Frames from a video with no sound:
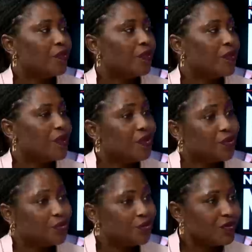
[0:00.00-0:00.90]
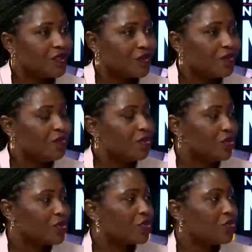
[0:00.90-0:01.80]
you, the
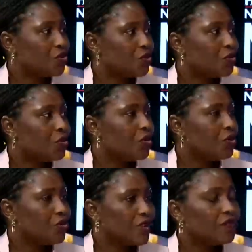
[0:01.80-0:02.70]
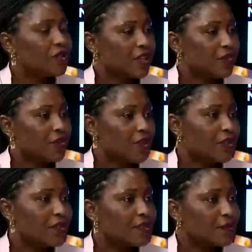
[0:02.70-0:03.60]
news, to advocate for this. Yeah.